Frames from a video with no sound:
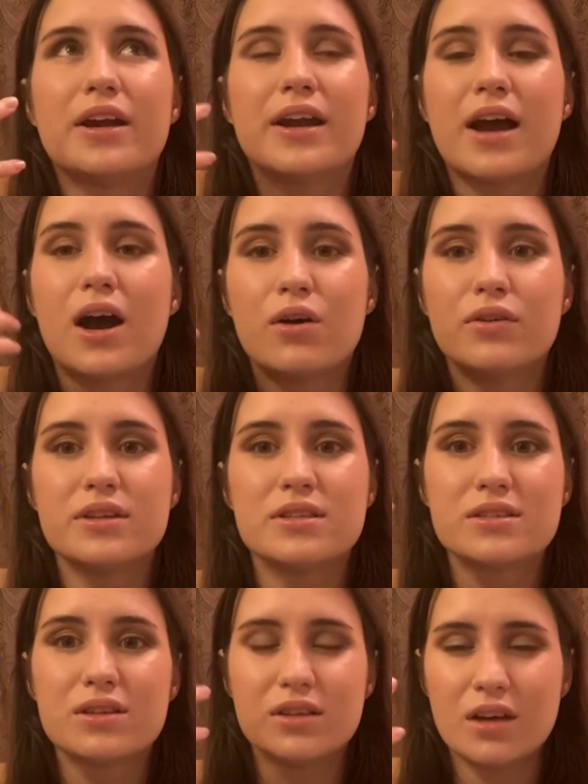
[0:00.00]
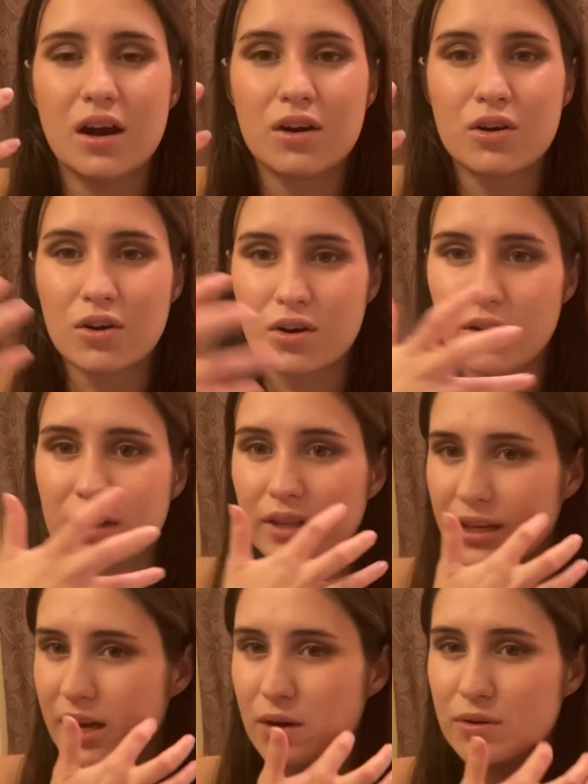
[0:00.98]
at how this young girl and
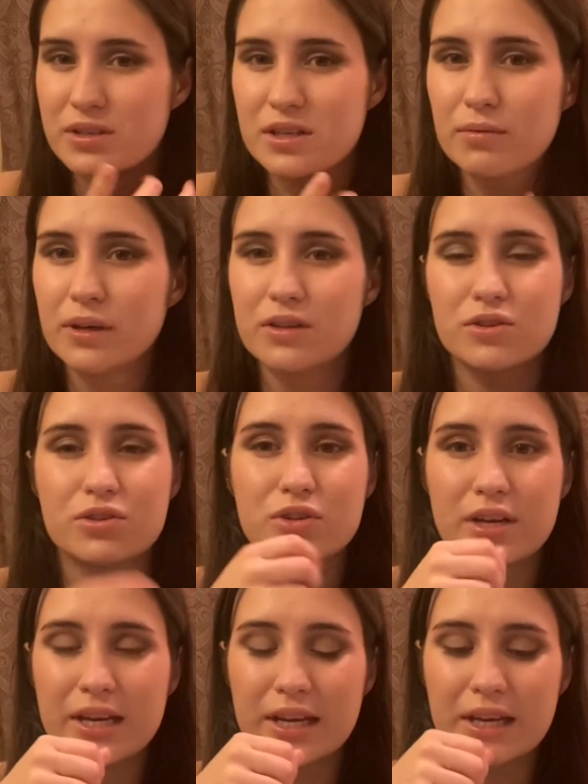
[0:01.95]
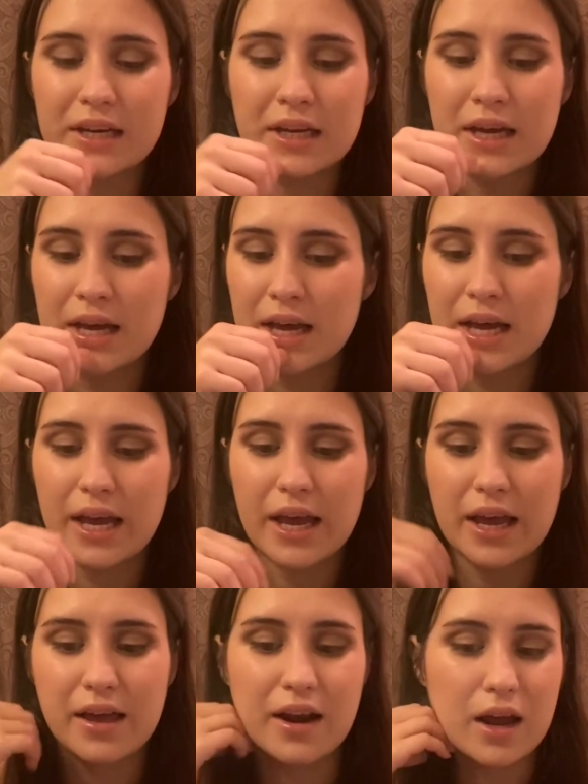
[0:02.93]
like how her siblings are treated
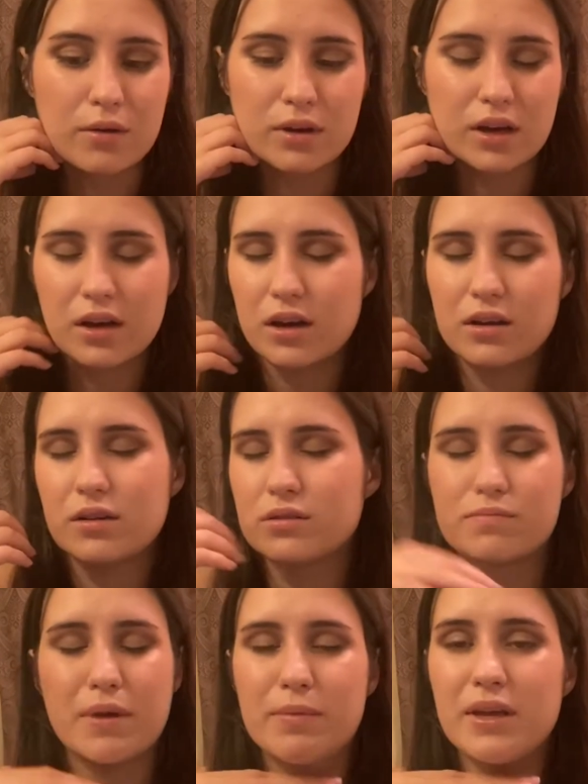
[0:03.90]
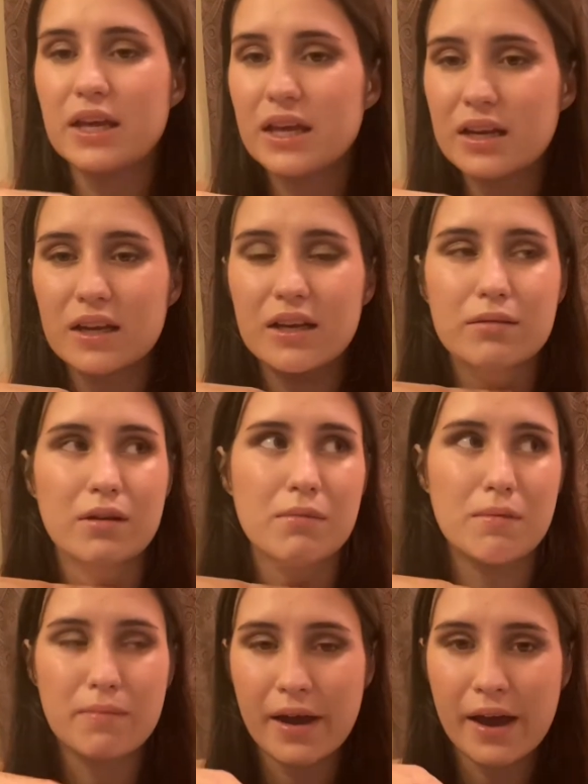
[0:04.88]
and I, it made me heated, it made me
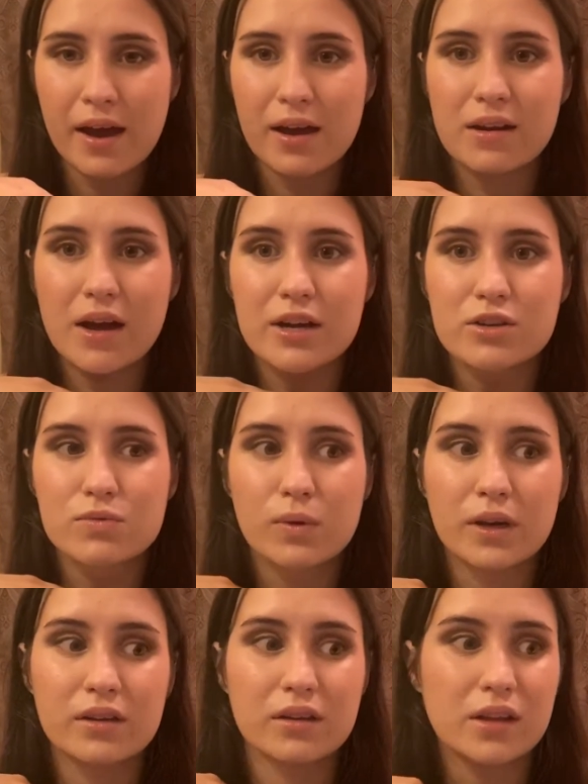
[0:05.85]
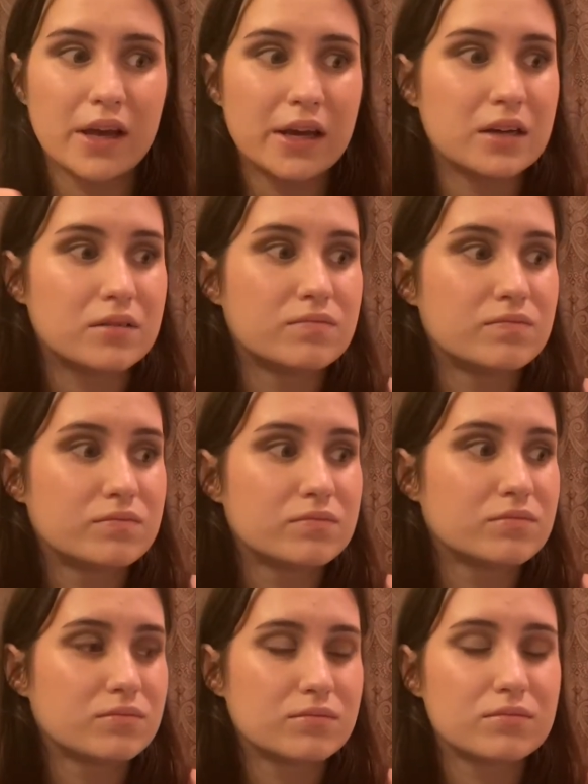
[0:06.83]
mad. I just wanted to like
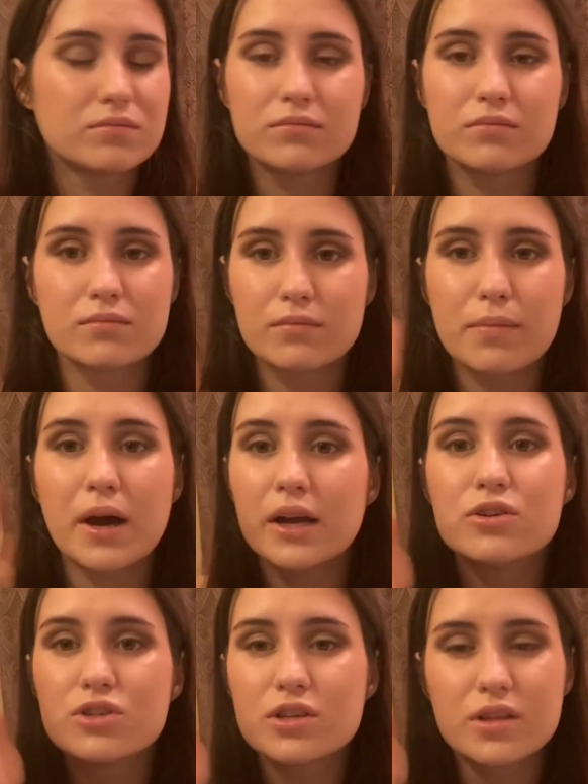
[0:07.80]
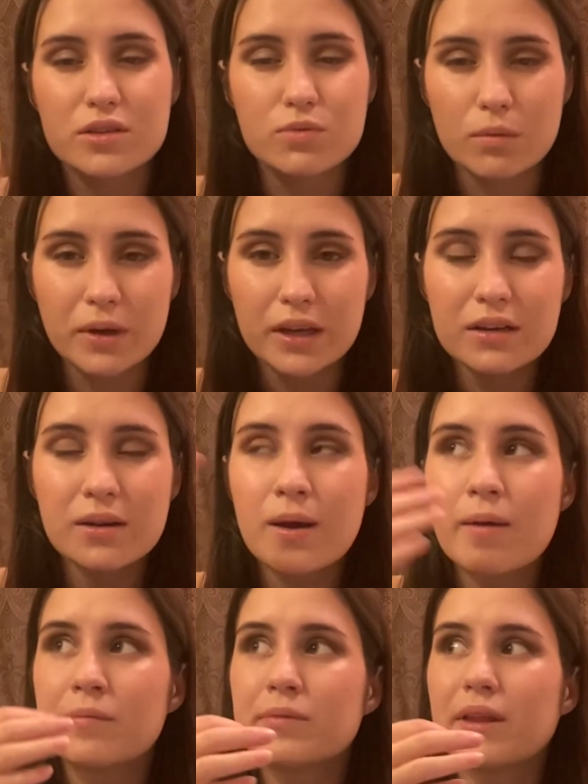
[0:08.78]
punch this woman
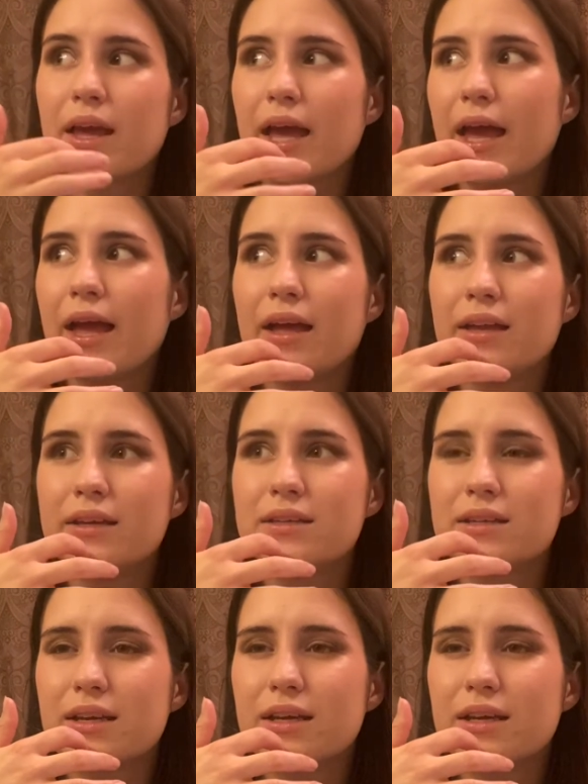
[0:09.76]
and